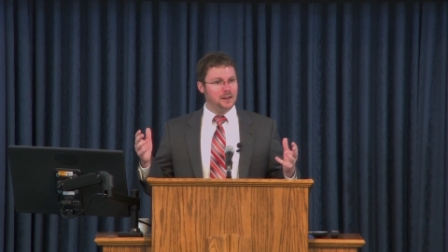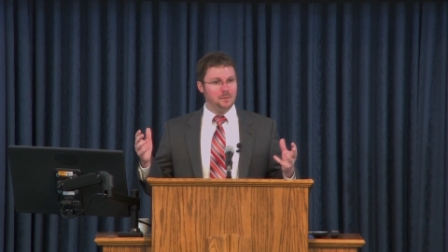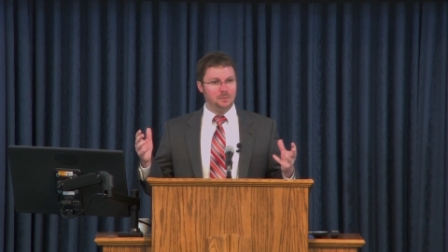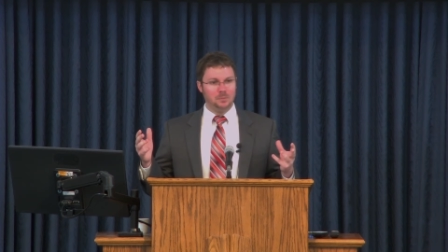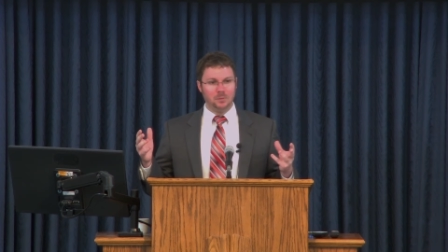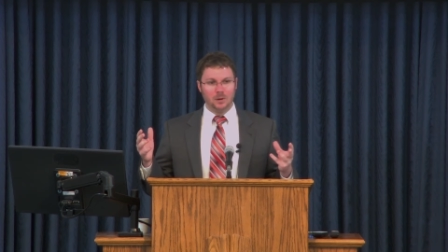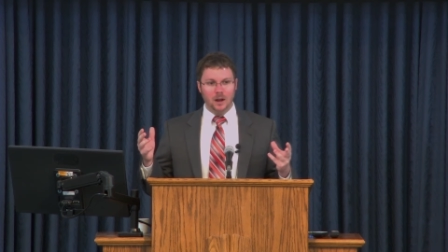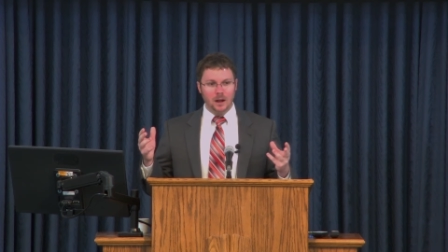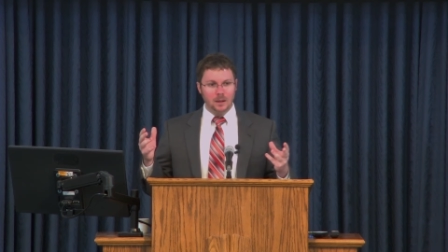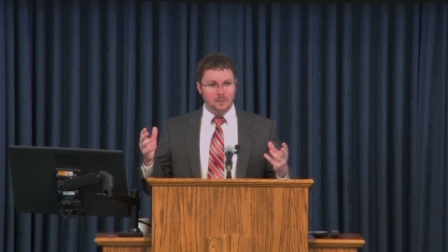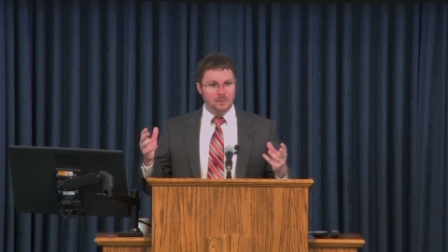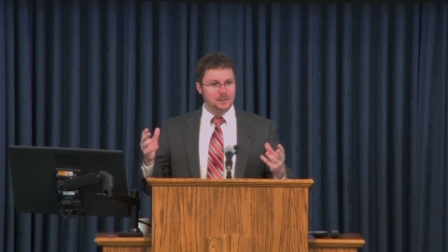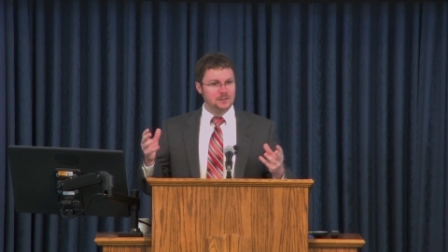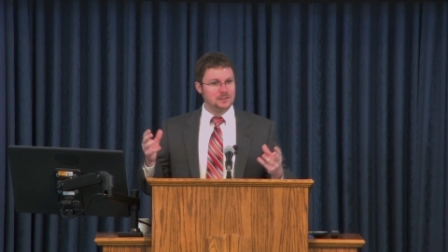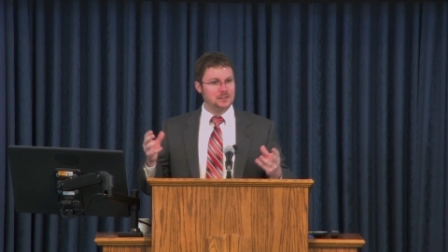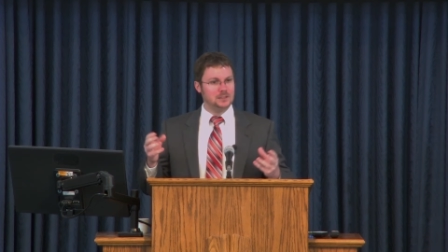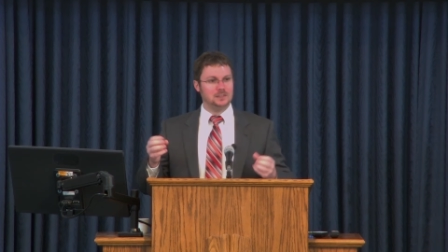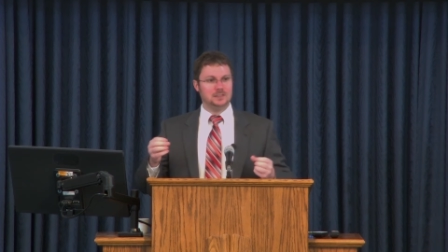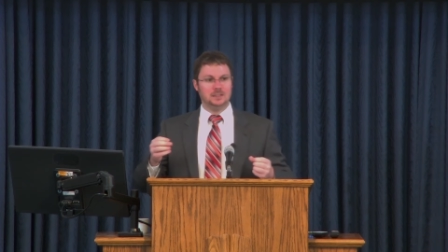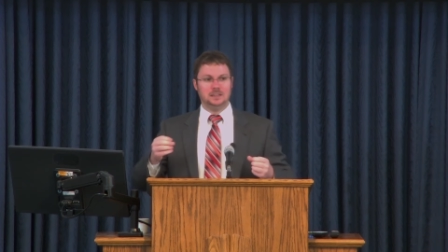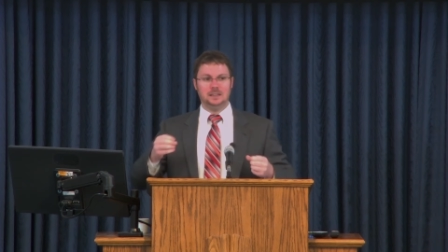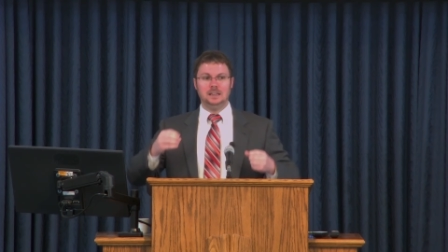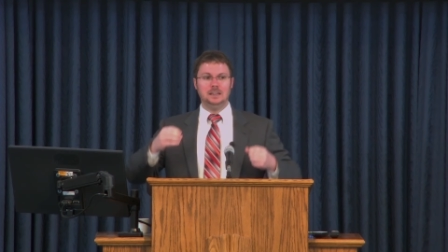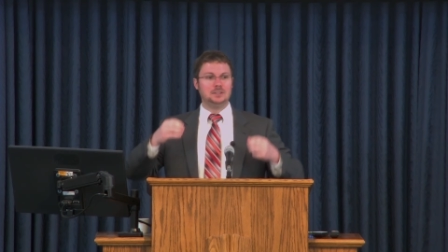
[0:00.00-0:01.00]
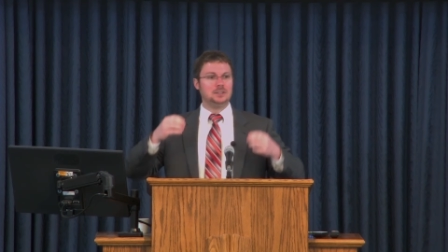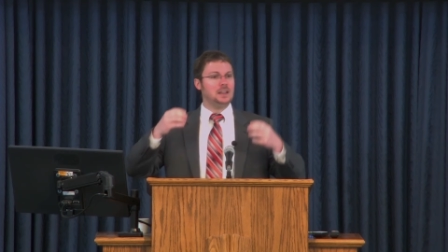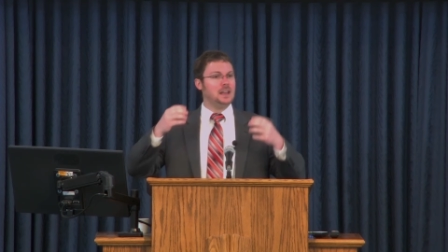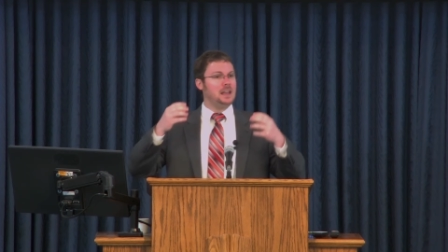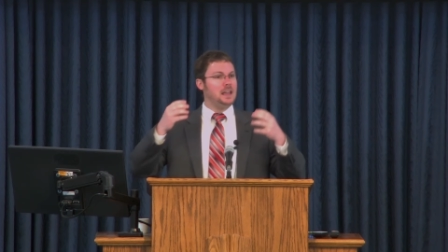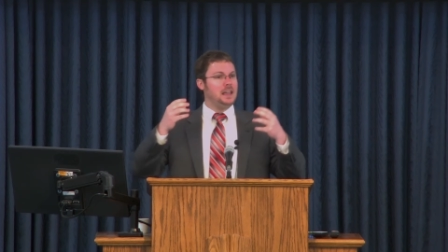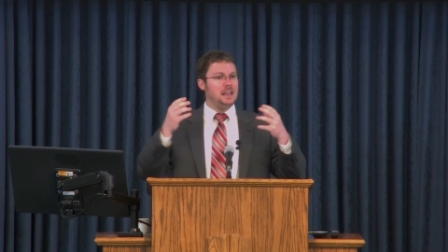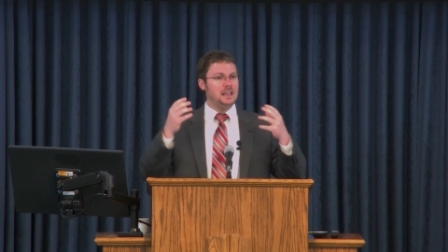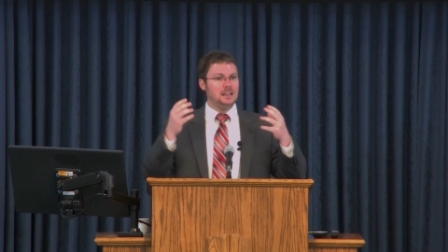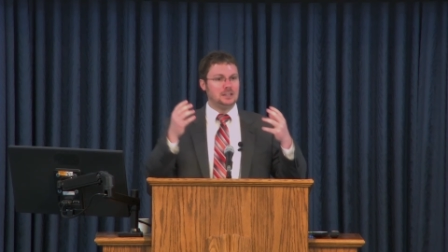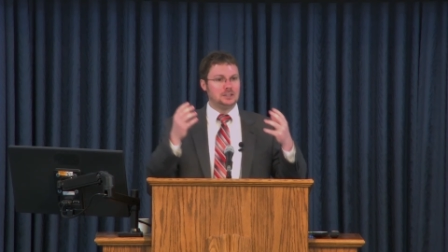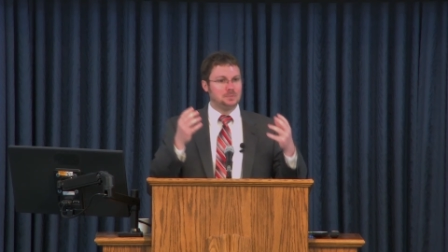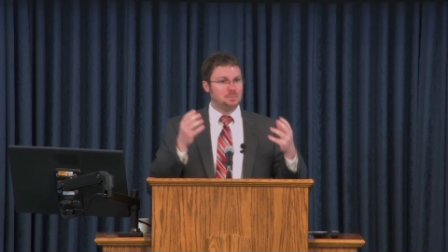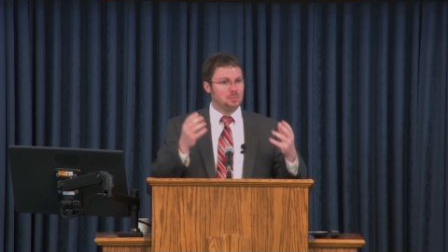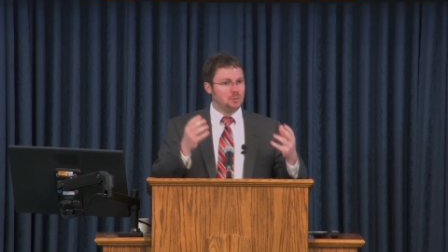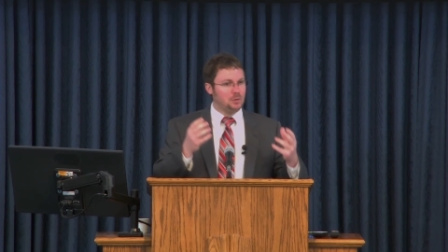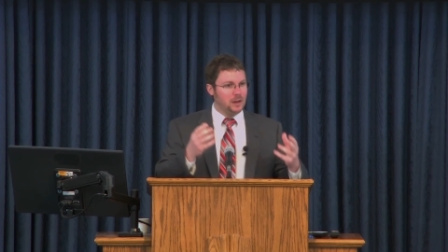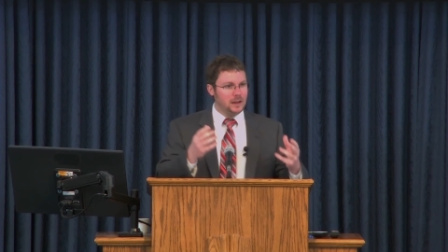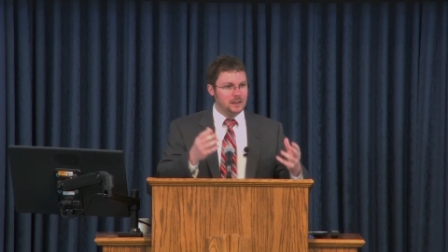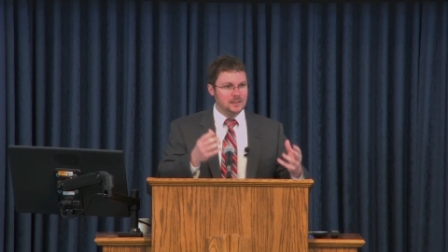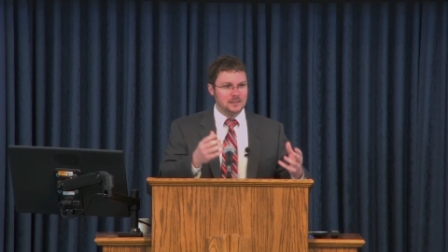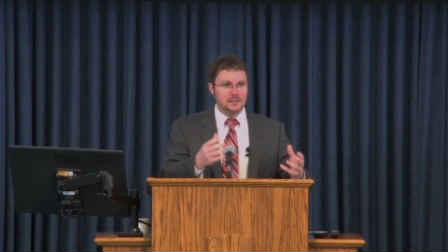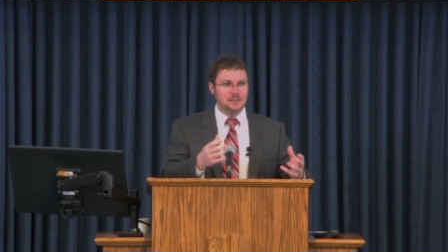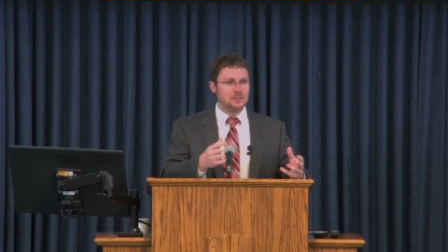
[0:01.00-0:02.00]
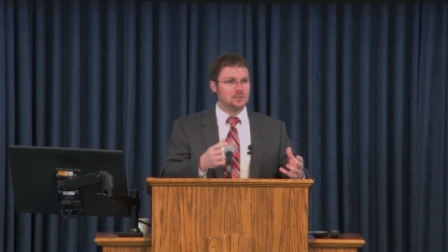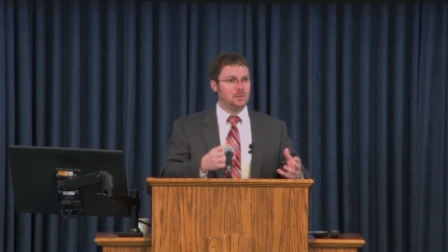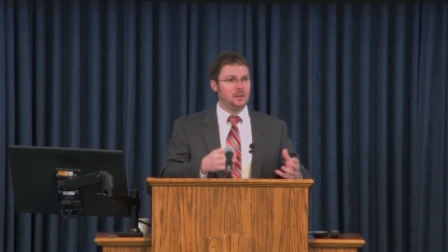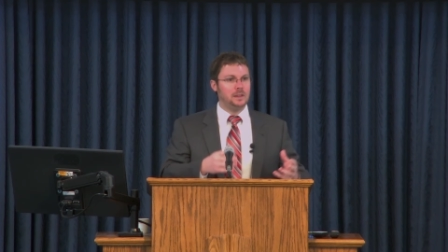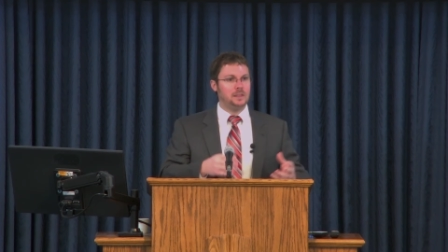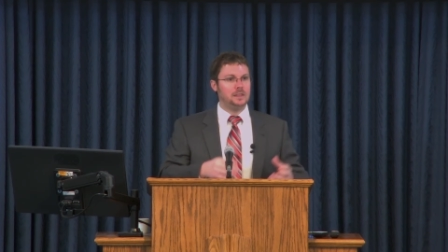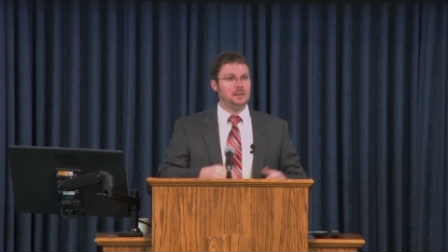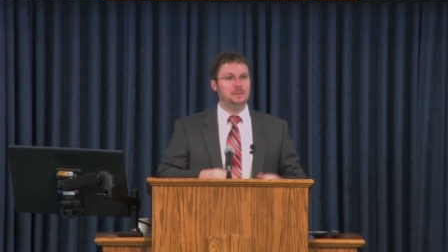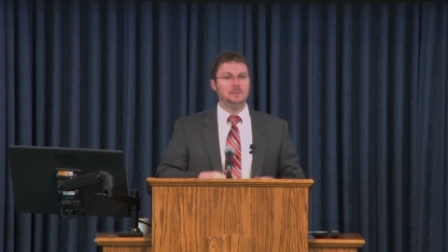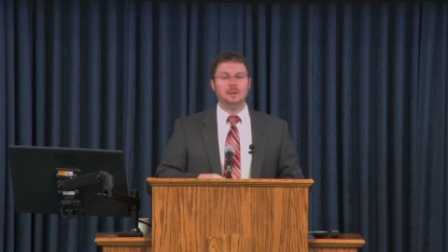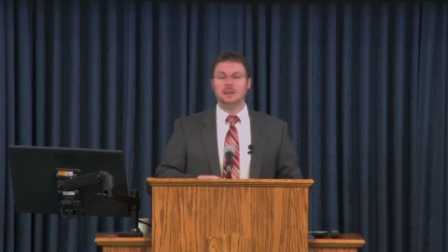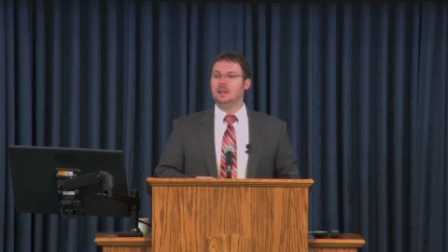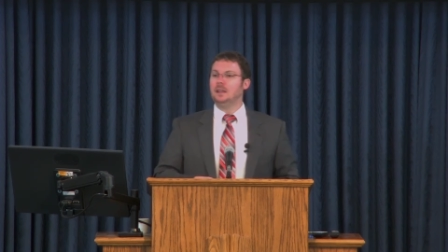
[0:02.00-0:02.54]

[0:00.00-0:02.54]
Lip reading: promises and his presence with them,